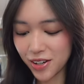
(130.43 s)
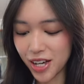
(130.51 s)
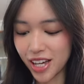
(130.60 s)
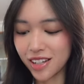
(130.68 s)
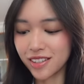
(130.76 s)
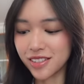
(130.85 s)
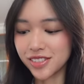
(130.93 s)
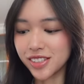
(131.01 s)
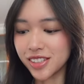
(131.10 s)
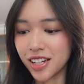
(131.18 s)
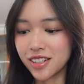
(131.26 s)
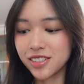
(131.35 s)
Okay, there's a
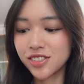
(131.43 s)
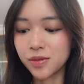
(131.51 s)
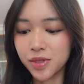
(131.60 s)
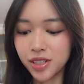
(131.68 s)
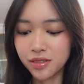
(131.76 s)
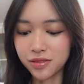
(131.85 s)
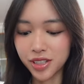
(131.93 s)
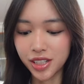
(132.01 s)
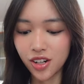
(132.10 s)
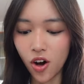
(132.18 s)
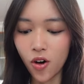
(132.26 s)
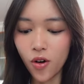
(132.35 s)
letter, so I'm gonna
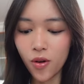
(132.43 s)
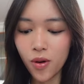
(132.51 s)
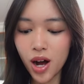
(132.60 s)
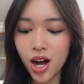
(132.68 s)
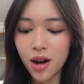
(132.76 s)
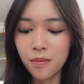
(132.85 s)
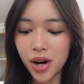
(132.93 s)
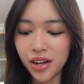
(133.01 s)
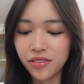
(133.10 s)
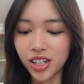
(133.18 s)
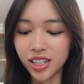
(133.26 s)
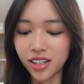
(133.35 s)
read. Oh my
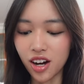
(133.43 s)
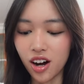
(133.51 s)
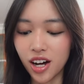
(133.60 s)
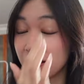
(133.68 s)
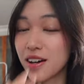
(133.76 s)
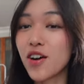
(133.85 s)
fucking god.